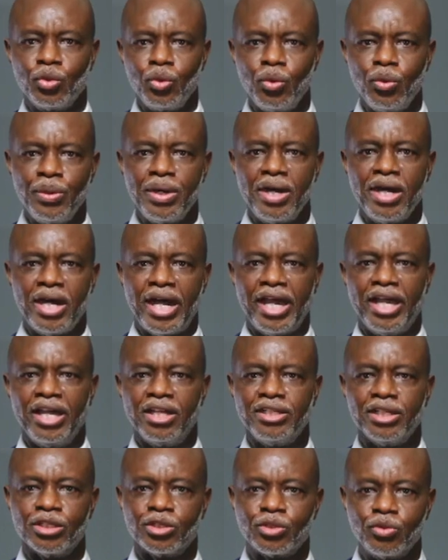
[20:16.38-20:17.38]
so I
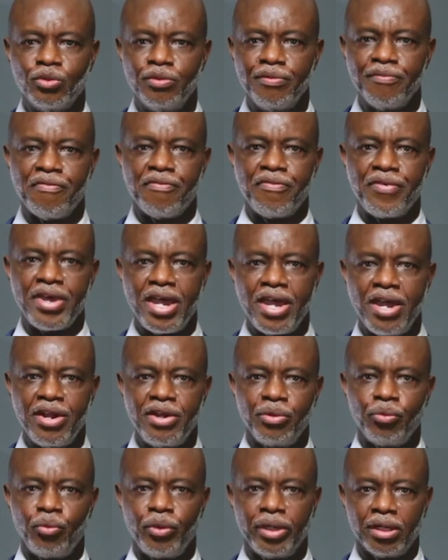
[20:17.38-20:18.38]
understood
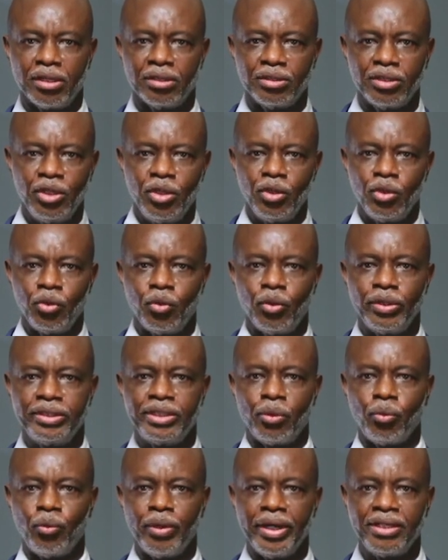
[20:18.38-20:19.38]
very well
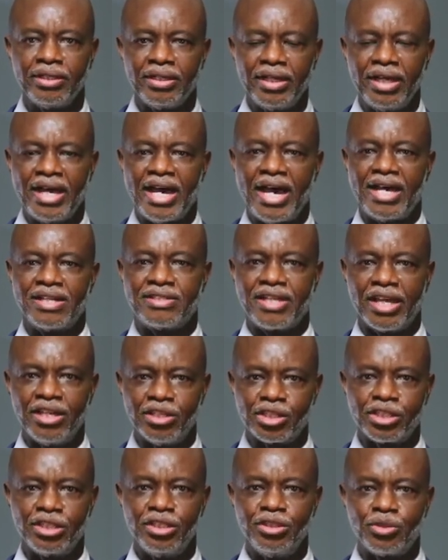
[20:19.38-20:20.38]
what the word
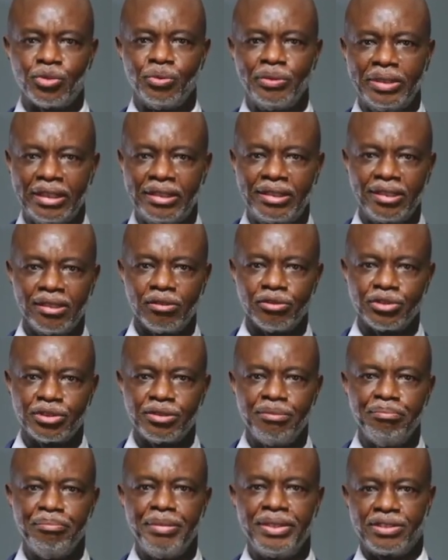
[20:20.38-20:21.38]
attention to
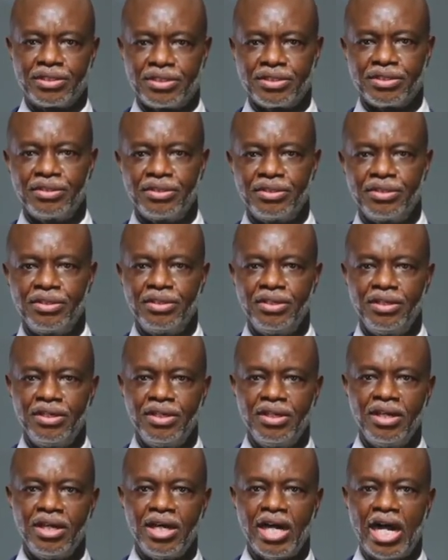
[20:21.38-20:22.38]
details meant.
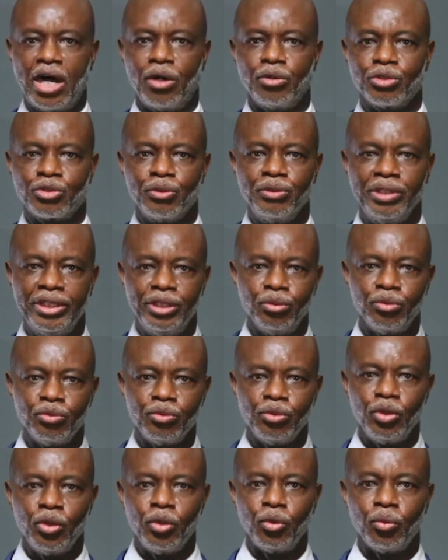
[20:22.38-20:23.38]
I also
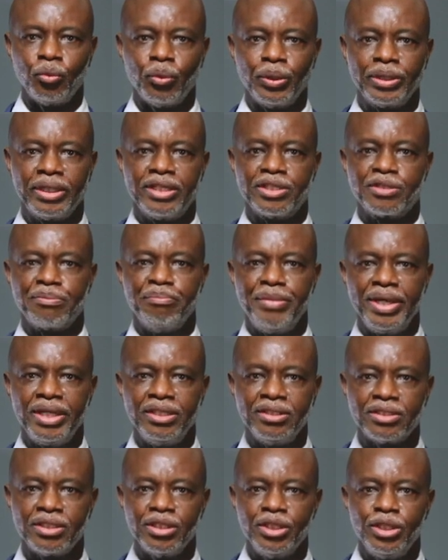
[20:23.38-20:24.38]
knew what is
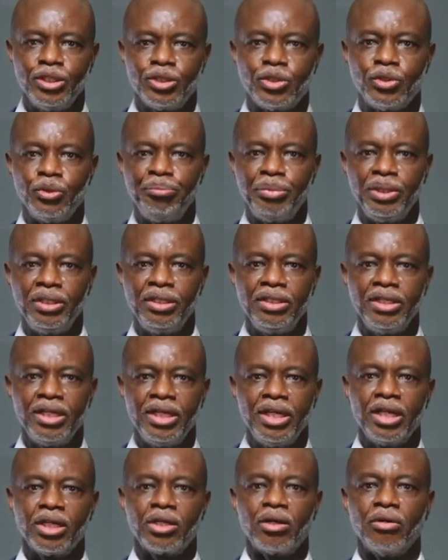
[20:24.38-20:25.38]
meant to be
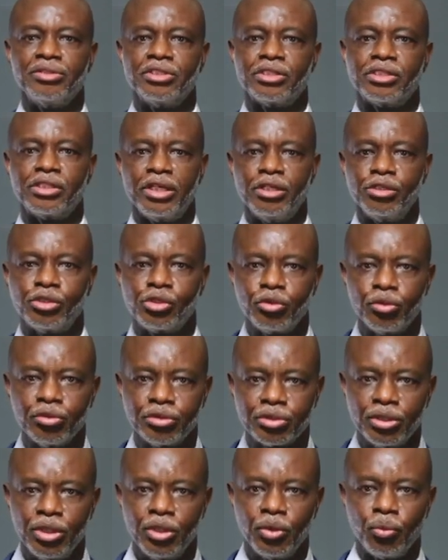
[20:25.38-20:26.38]

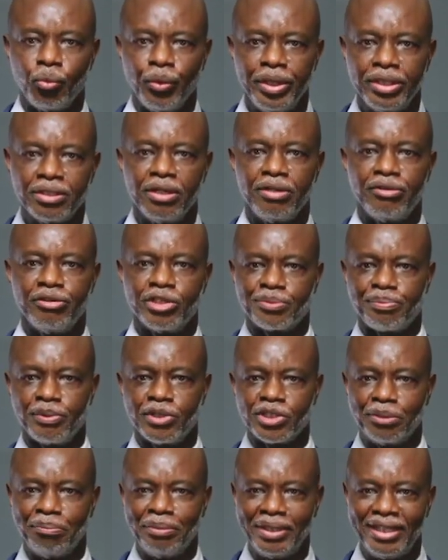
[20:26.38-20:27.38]
conscientious with
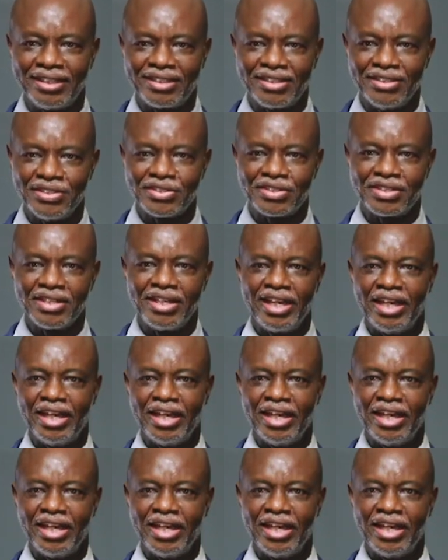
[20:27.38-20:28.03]
responsibilities